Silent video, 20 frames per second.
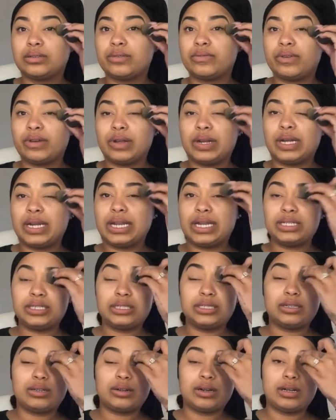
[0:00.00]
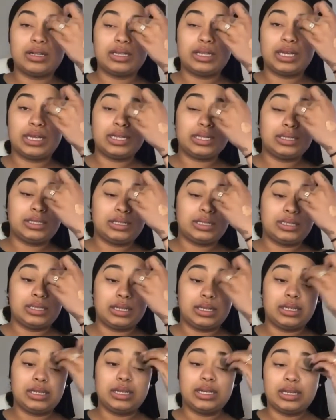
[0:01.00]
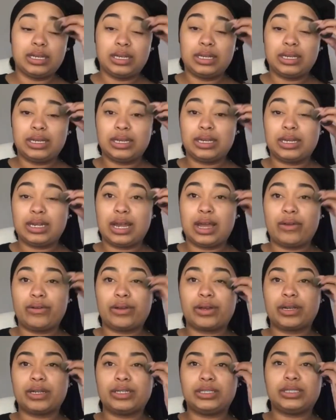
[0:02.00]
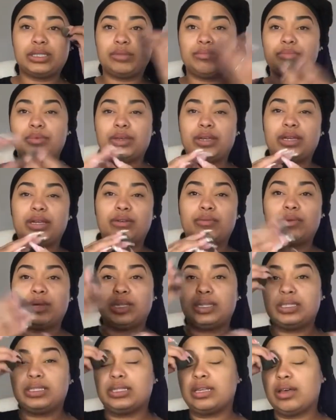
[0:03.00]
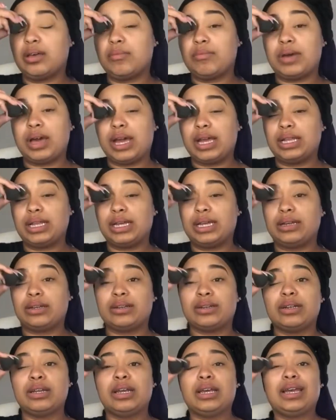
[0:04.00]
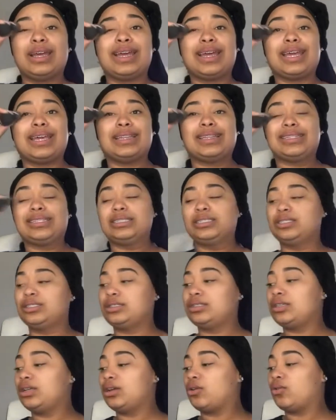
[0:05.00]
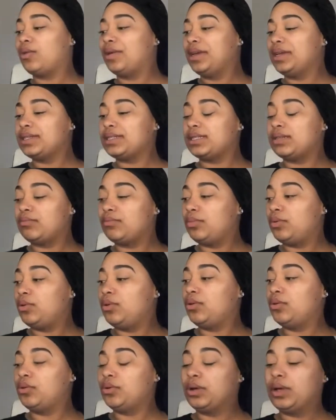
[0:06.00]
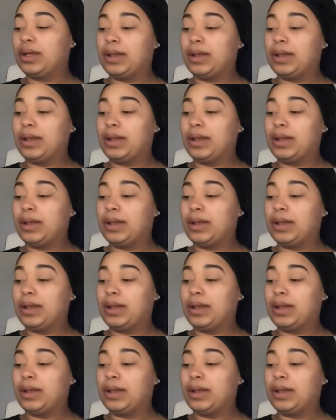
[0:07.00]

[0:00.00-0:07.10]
foundation on our lids. Now we're gonna jump in with some eyeliner. Again, this is just a quick, simple